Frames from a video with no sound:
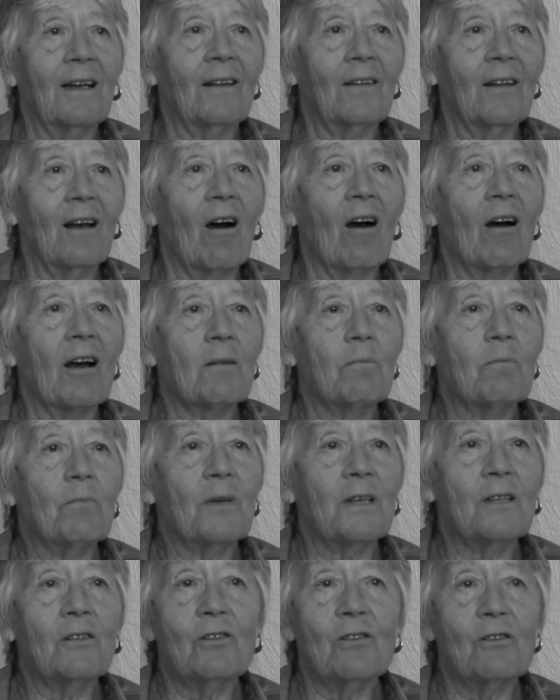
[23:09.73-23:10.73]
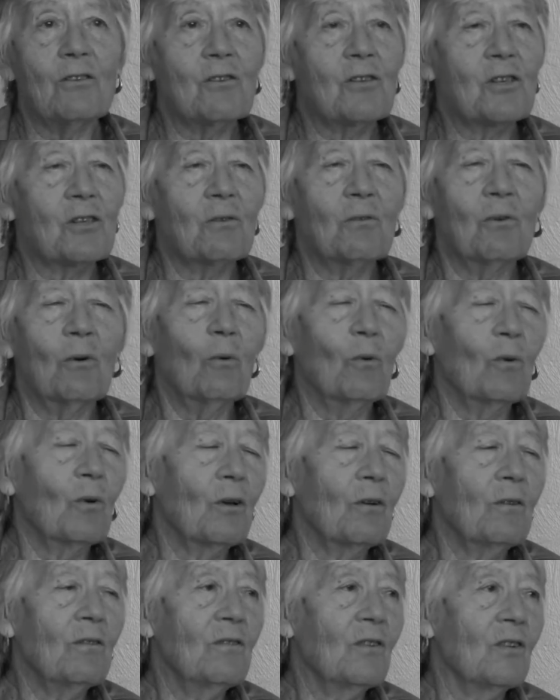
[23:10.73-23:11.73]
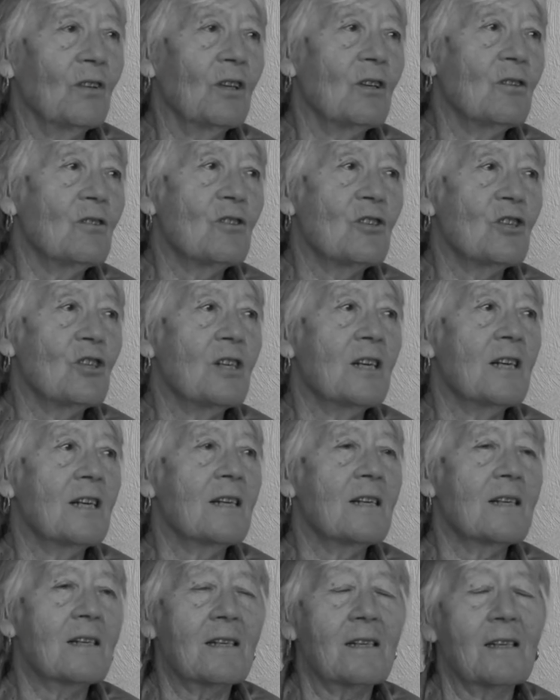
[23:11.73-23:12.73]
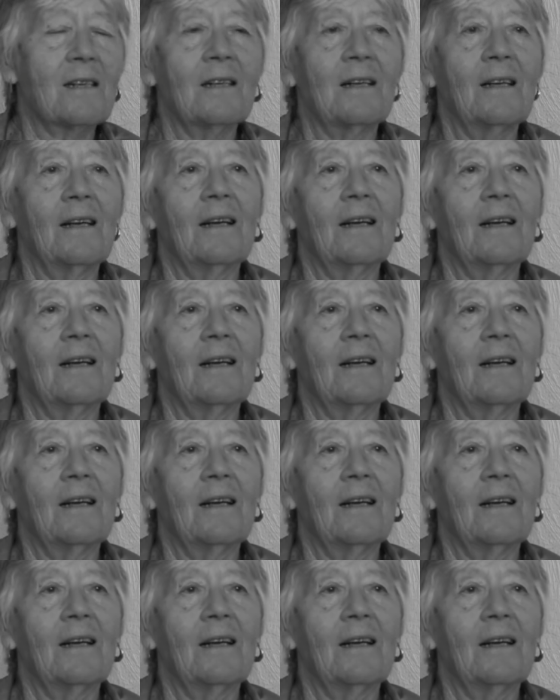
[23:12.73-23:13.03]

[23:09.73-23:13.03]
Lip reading: that I'd been used to all over those years,